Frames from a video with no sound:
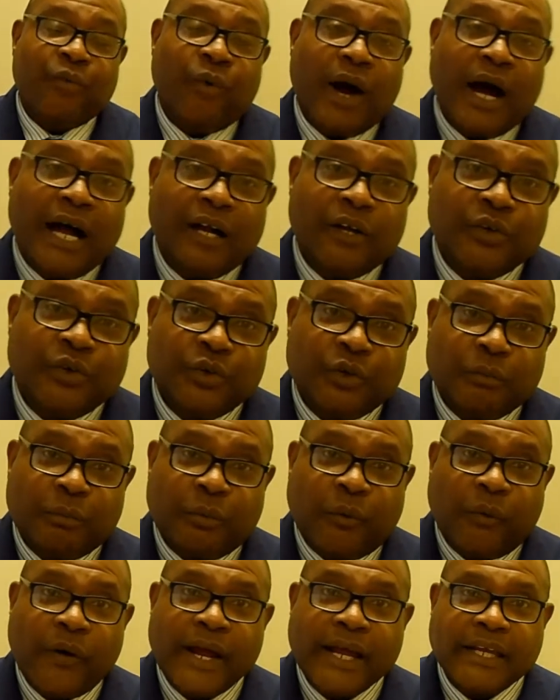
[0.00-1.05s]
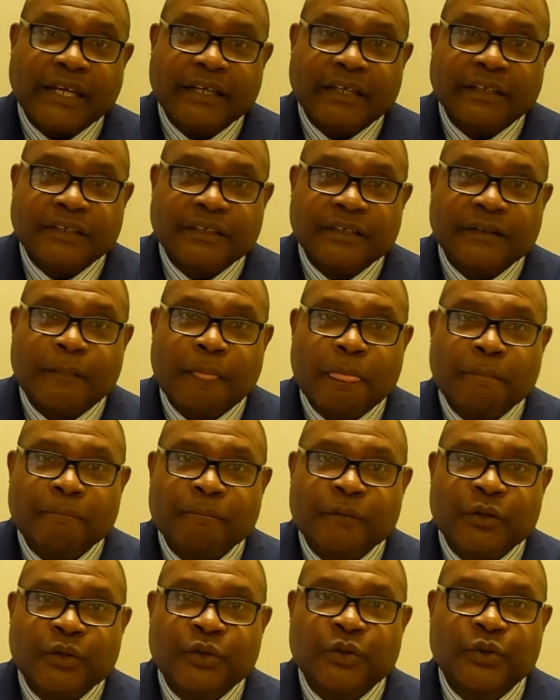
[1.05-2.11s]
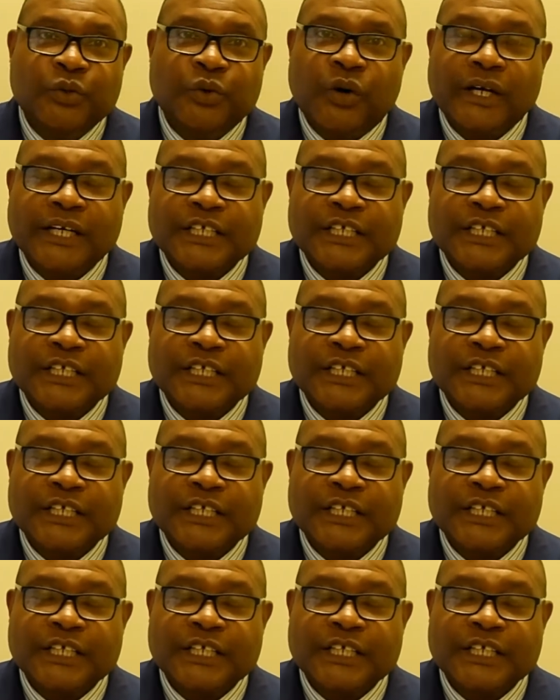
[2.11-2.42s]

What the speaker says: while you're pregnant, you